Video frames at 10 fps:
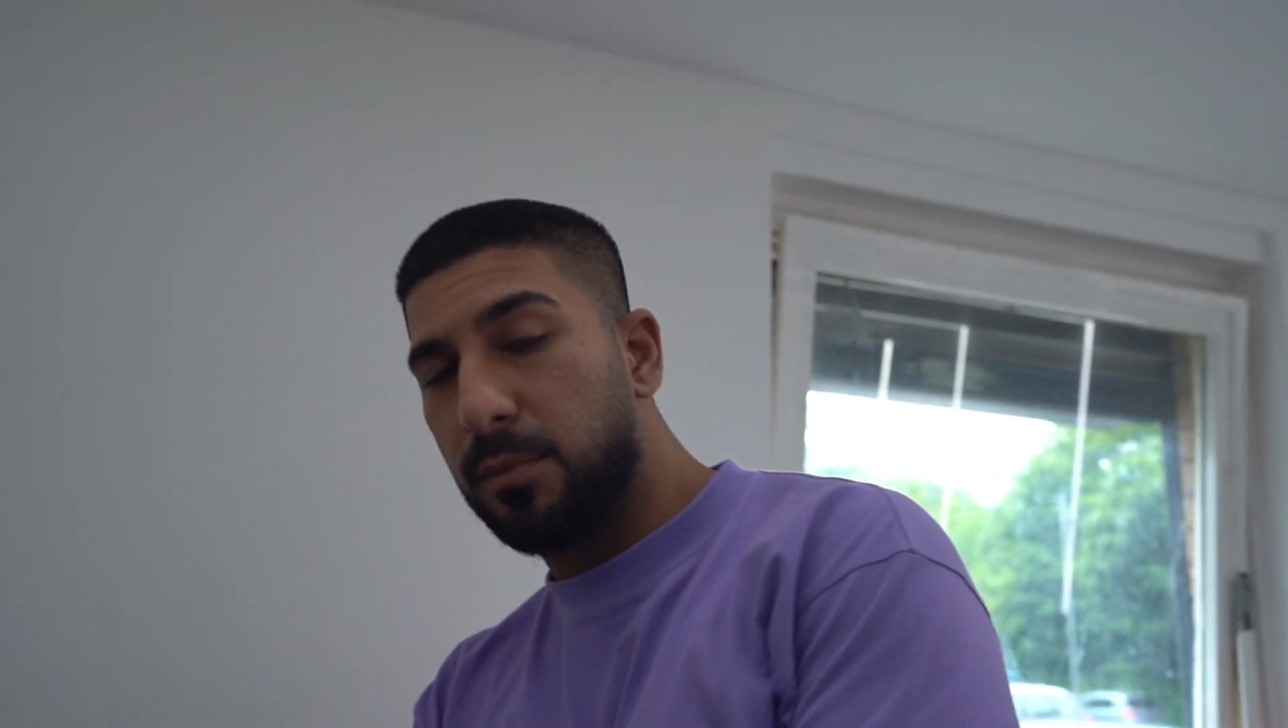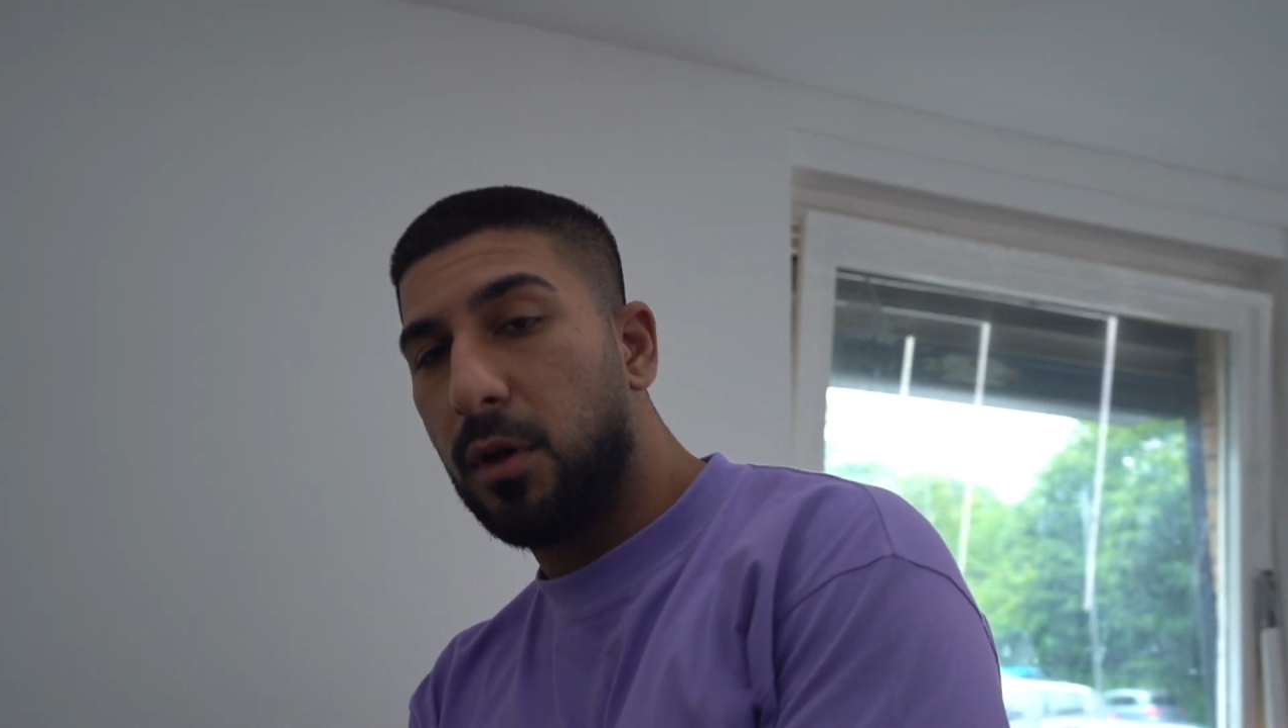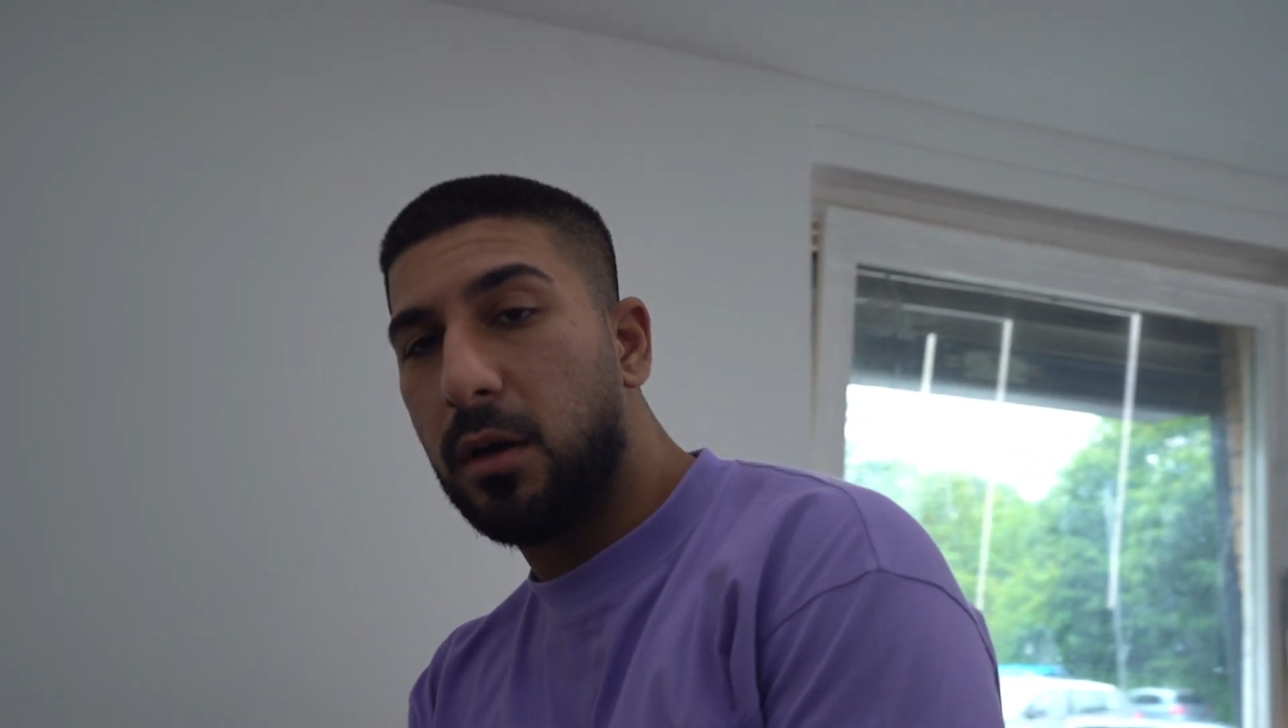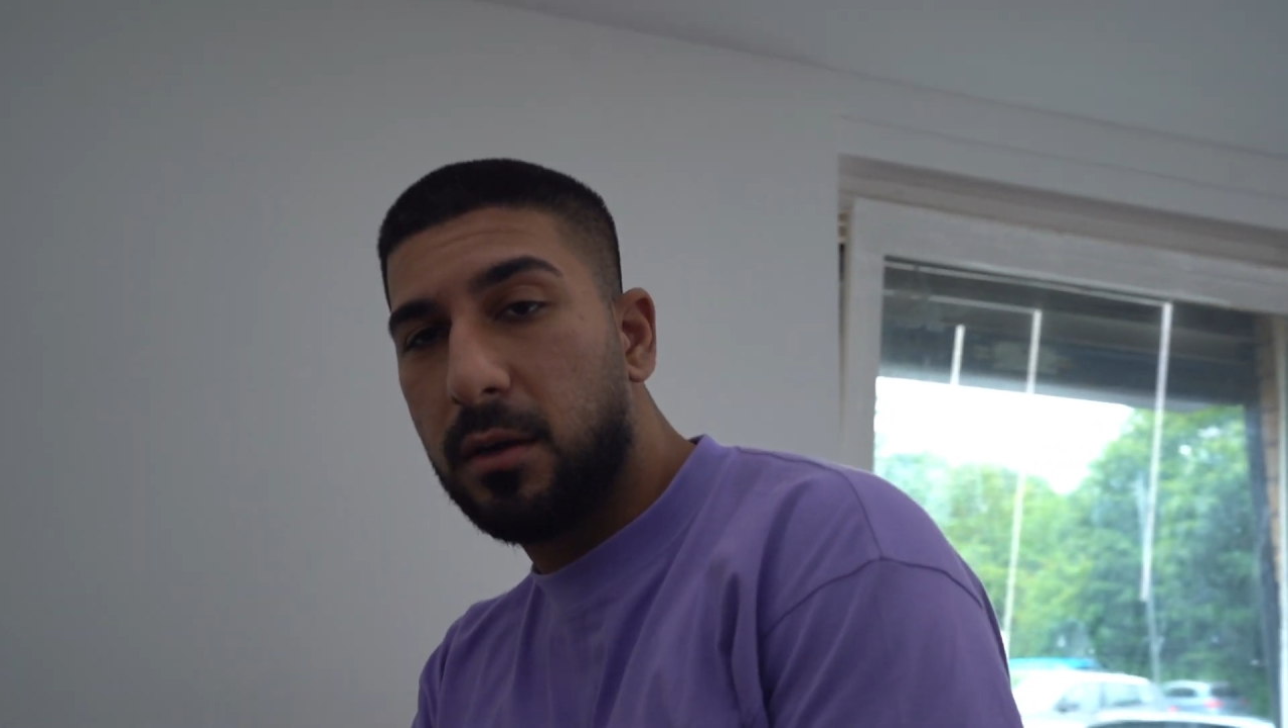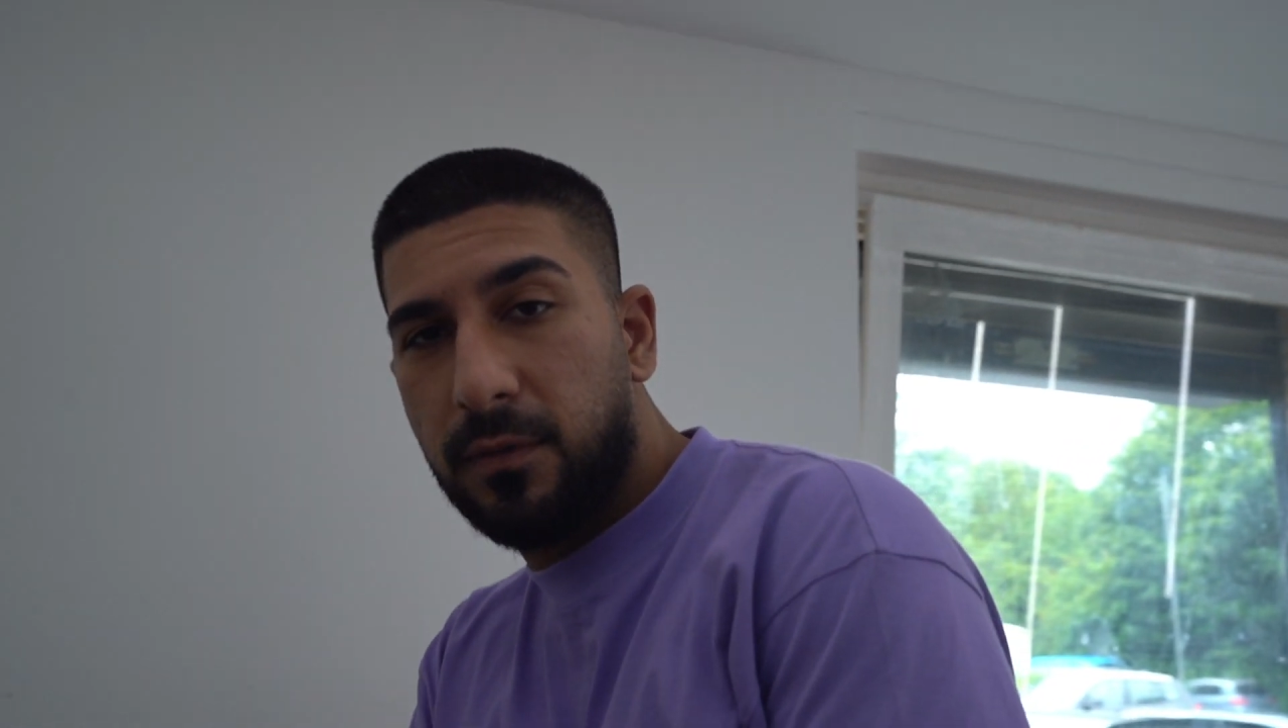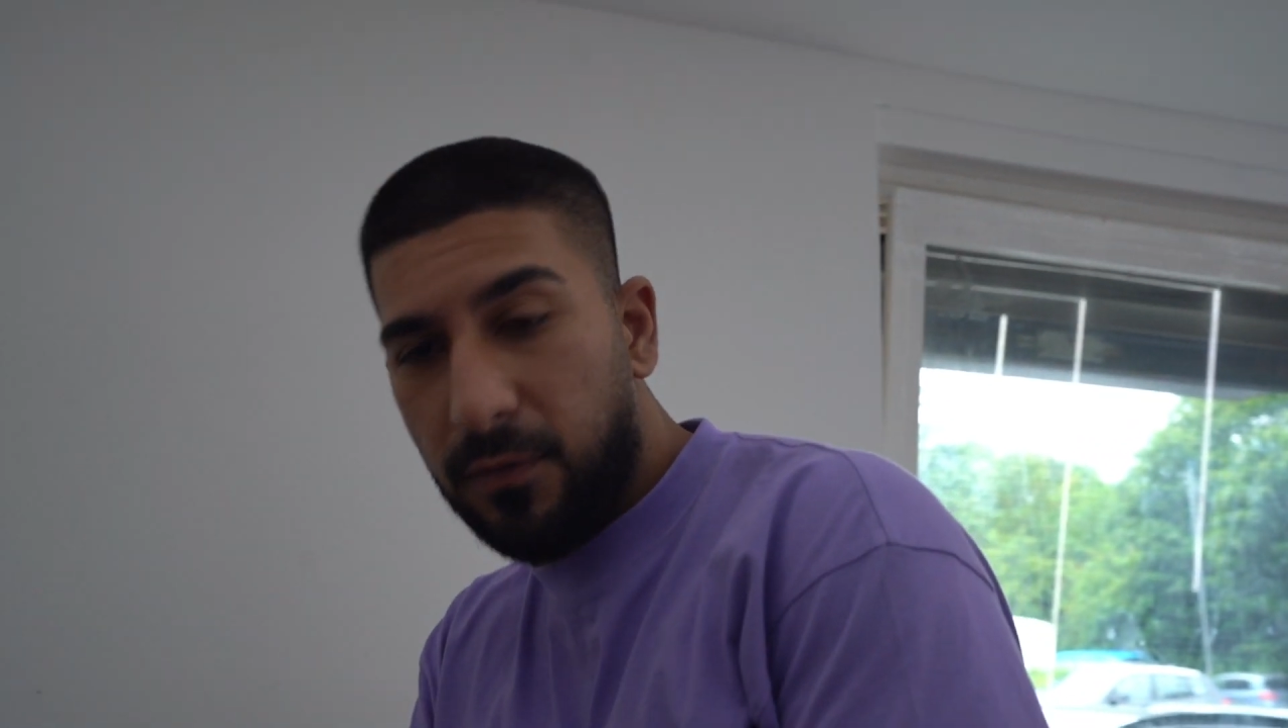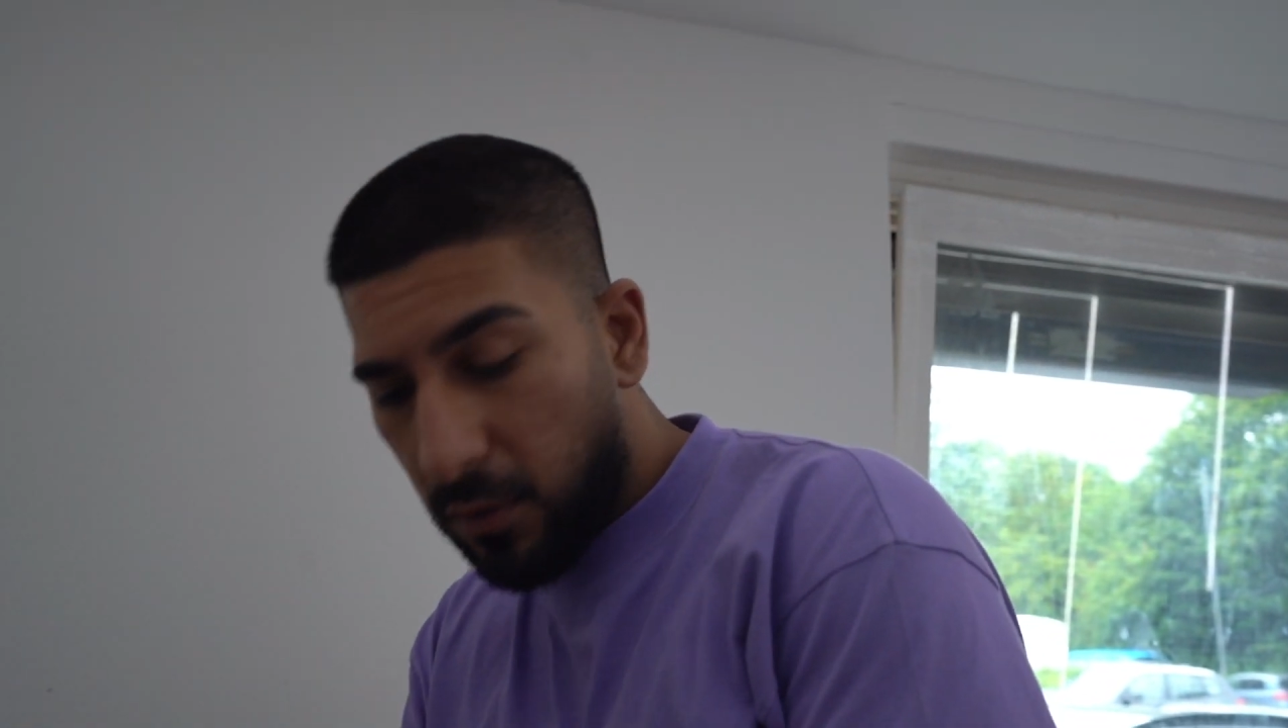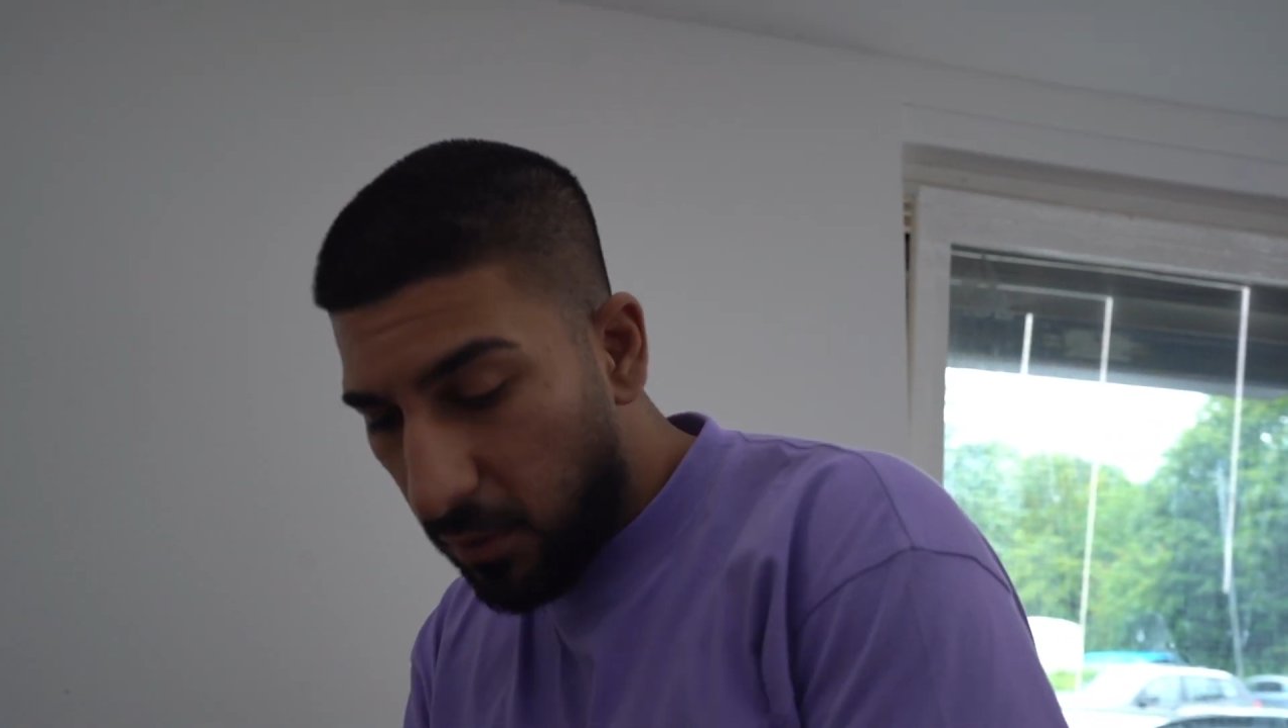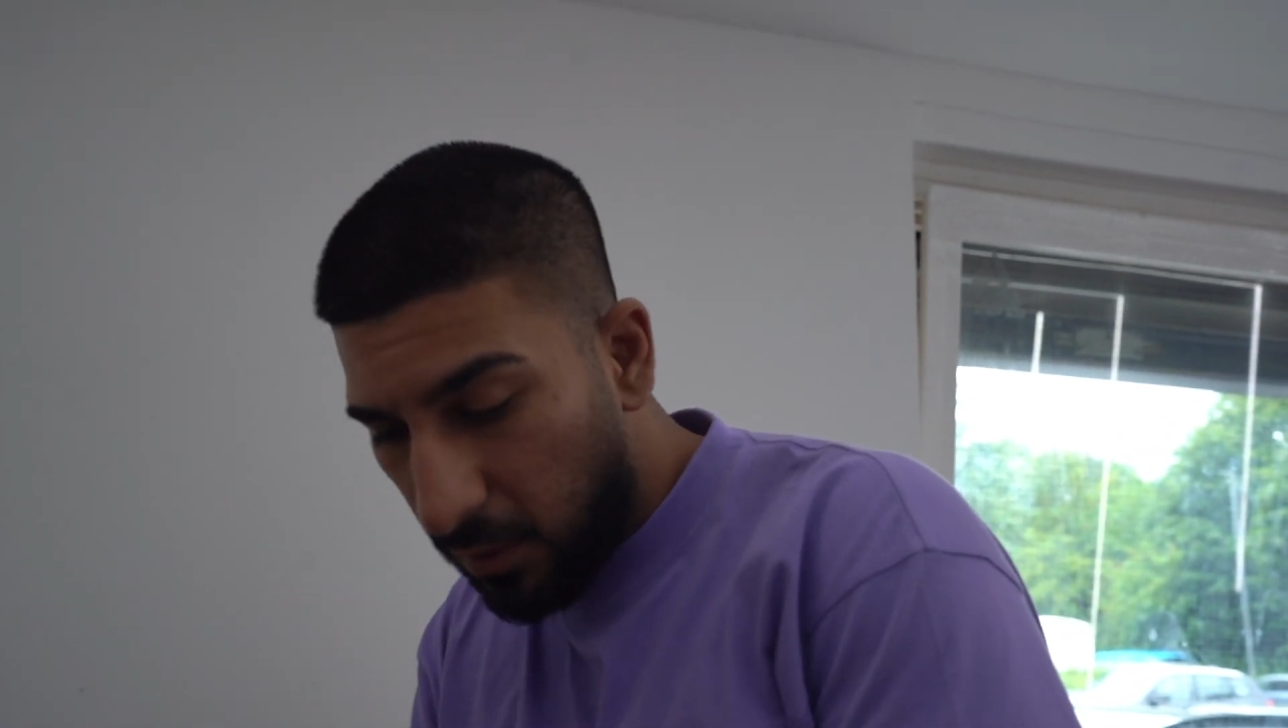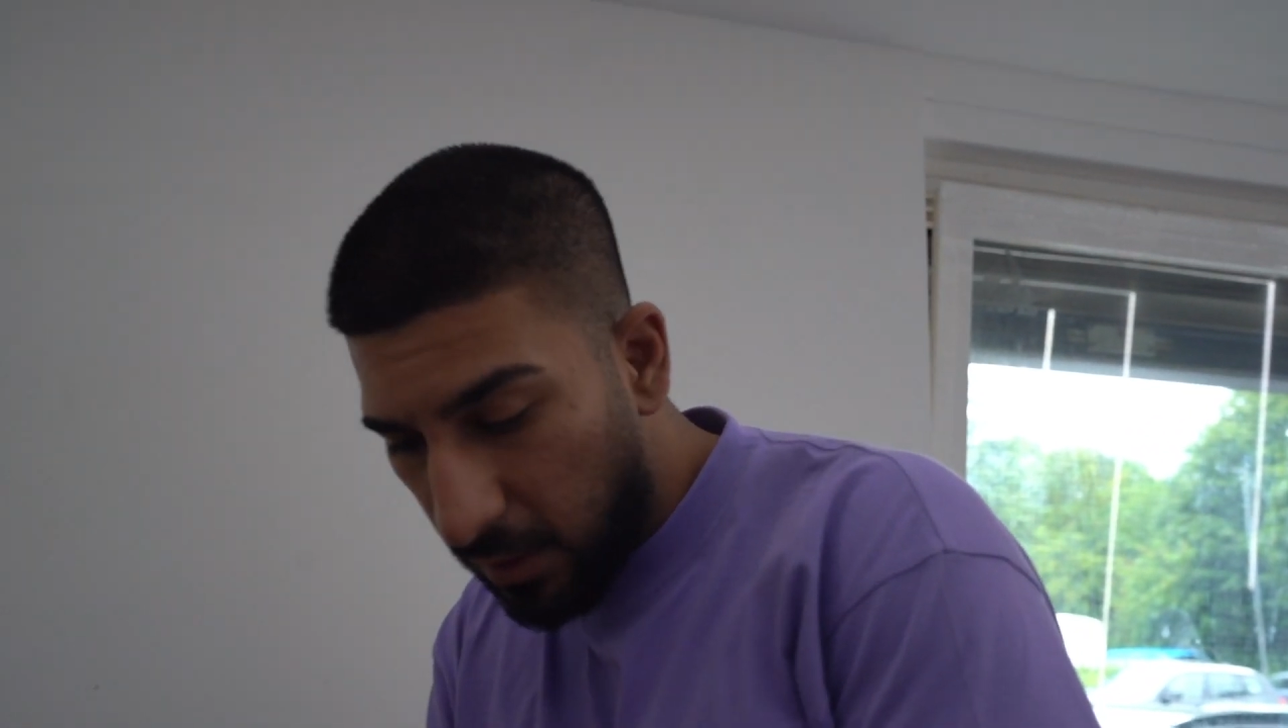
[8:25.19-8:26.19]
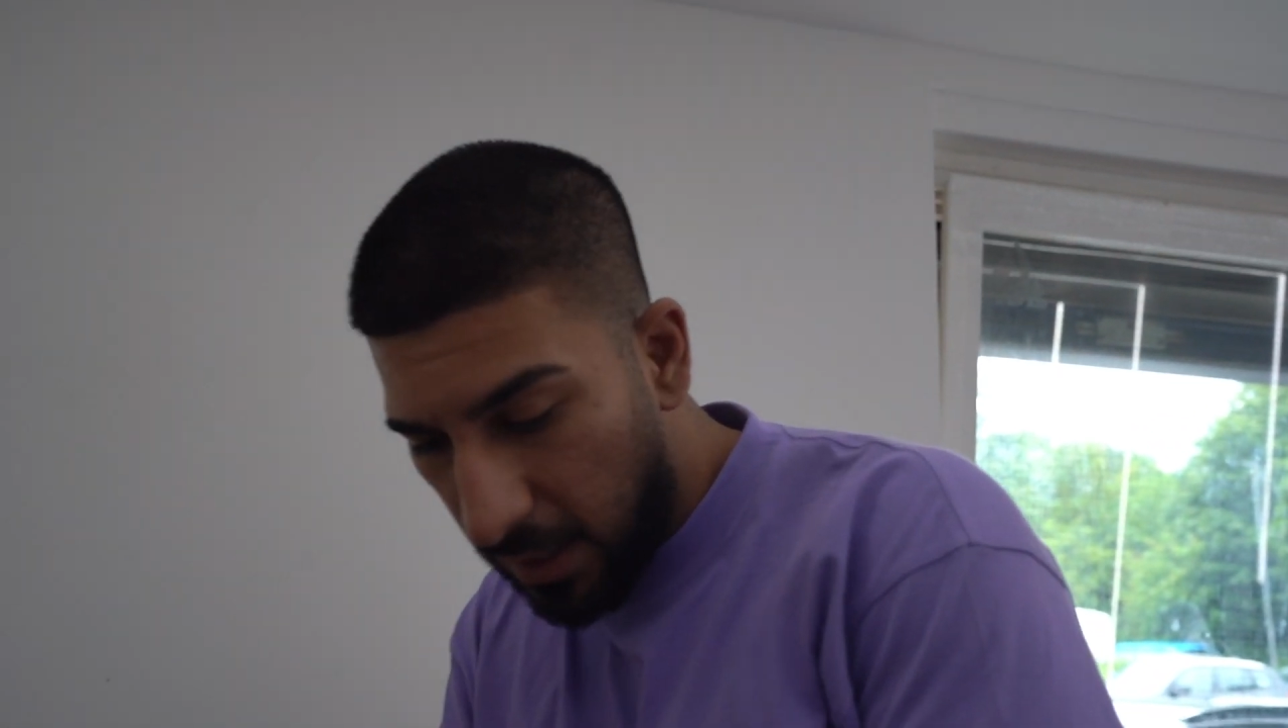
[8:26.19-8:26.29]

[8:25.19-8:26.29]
block for